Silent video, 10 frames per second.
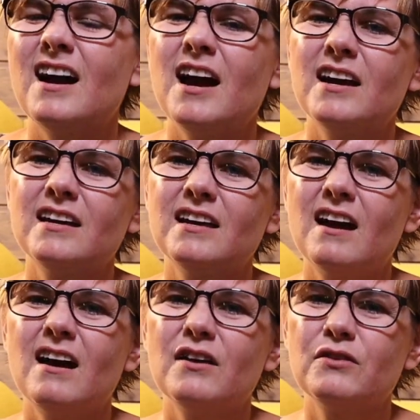
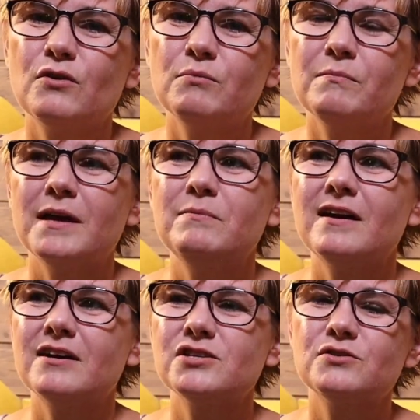I thought maybe
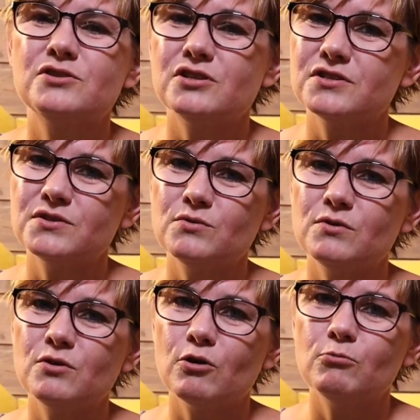I should just do a
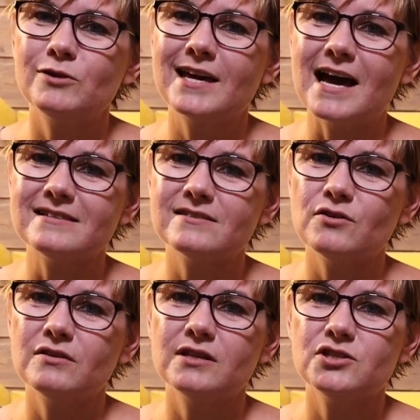normal cast
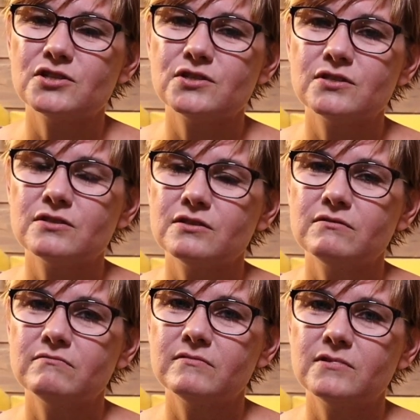on and just
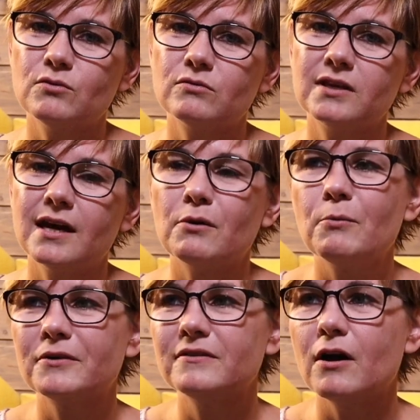don't care
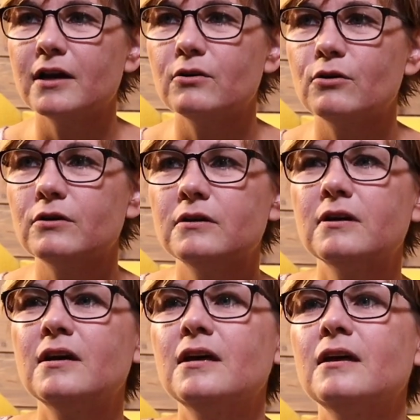about the I-cord.
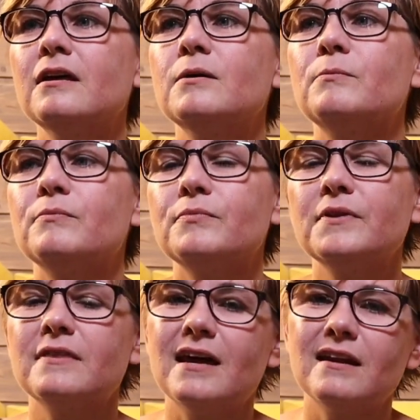
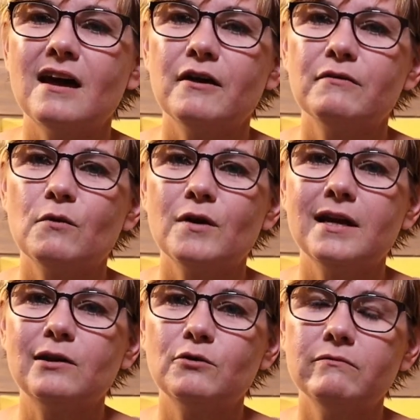But then I thought
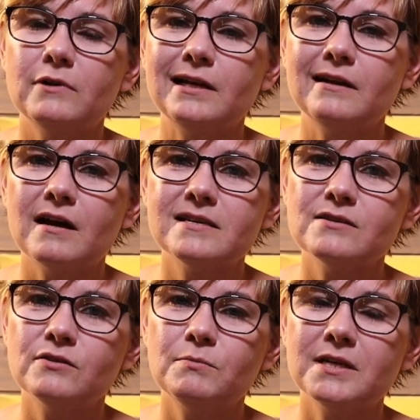it looked really nice
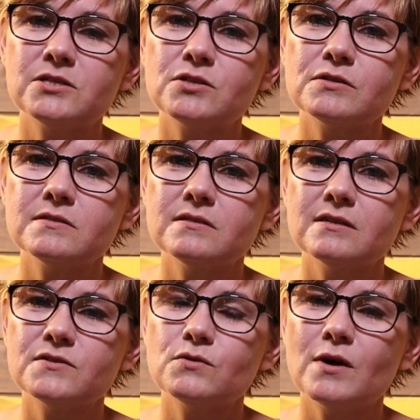on the pictures,
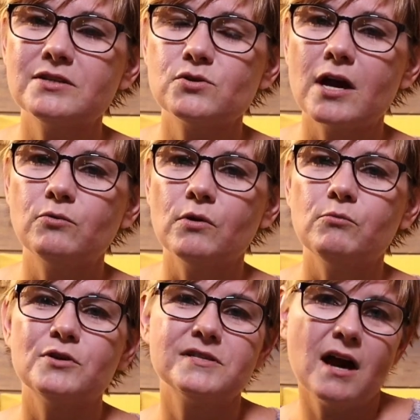so I tried one
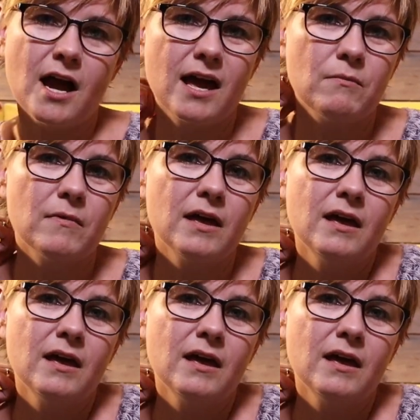more time